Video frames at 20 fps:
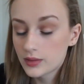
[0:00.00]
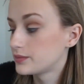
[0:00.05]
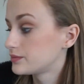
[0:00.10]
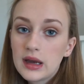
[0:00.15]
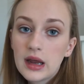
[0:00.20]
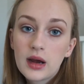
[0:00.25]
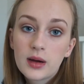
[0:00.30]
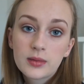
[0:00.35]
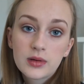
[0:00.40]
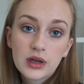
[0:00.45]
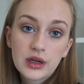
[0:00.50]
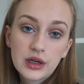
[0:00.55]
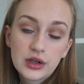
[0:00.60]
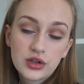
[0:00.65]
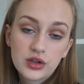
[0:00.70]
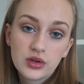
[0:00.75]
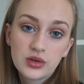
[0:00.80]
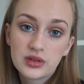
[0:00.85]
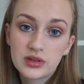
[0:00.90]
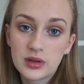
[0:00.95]
Now I'm going to
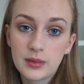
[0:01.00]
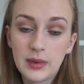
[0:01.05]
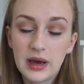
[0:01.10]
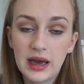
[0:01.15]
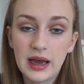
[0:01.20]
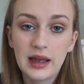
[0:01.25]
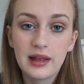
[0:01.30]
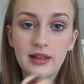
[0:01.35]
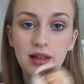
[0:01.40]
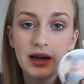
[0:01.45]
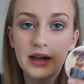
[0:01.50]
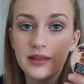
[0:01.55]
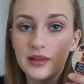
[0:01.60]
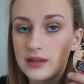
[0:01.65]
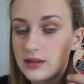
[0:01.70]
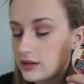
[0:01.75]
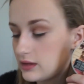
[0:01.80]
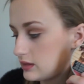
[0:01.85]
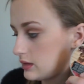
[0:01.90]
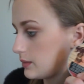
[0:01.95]
do some highlight.
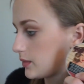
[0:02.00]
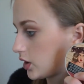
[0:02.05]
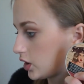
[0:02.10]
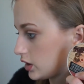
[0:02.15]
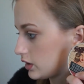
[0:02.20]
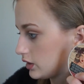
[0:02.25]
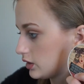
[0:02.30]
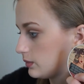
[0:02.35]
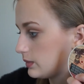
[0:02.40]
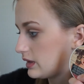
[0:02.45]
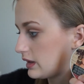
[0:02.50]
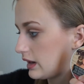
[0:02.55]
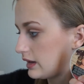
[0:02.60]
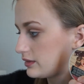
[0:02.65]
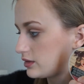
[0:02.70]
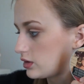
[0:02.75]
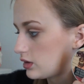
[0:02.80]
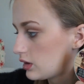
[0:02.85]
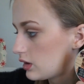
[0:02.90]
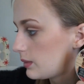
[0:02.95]
This is the Mary
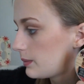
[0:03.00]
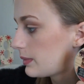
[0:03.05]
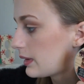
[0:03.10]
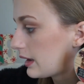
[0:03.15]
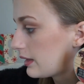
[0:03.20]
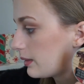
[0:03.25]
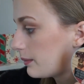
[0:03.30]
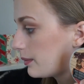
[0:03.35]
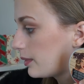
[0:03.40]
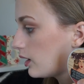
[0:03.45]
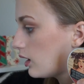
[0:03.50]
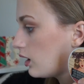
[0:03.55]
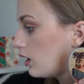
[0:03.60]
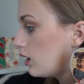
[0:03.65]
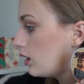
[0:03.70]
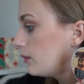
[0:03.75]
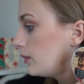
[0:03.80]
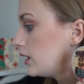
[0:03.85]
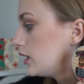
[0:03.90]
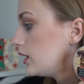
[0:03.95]
Luminizer by The
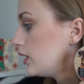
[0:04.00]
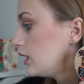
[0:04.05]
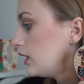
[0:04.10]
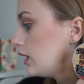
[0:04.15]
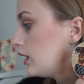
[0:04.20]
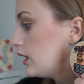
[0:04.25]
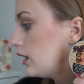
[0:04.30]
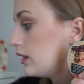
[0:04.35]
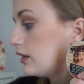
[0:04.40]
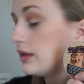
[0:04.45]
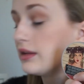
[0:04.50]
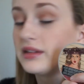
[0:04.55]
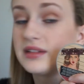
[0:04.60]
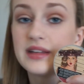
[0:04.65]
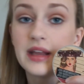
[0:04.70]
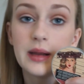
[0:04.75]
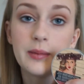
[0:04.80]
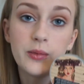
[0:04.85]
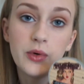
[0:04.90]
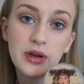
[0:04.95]
Balm. The
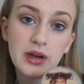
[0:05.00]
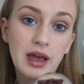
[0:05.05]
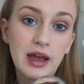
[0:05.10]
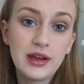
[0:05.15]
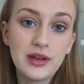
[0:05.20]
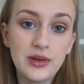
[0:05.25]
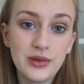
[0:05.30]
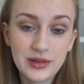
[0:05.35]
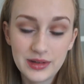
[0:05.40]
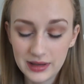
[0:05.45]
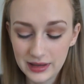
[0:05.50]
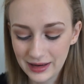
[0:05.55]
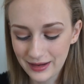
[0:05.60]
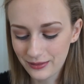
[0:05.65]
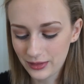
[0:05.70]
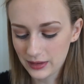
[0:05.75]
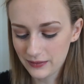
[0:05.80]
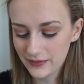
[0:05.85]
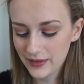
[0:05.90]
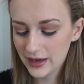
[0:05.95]
same one I use in
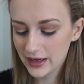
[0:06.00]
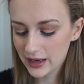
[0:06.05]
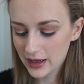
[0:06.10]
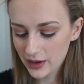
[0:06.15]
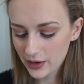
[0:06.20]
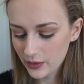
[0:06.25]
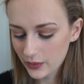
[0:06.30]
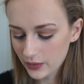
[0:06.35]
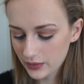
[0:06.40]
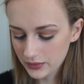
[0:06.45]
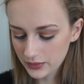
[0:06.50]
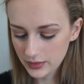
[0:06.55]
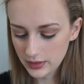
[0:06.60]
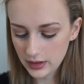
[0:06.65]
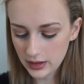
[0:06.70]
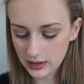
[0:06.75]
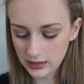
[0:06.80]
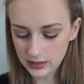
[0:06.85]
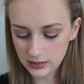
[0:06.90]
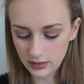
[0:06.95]
every video.
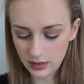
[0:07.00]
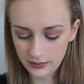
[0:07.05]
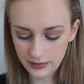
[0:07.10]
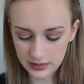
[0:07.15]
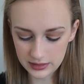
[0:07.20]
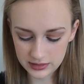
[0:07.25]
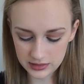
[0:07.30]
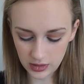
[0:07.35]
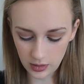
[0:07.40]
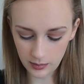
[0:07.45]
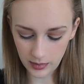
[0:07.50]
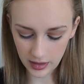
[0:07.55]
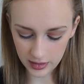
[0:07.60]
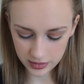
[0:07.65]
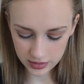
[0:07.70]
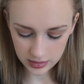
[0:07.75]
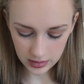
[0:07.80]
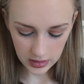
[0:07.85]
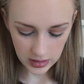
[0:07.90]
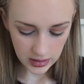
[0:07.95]
I love it so
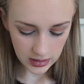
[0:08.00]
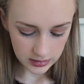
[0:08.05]
much.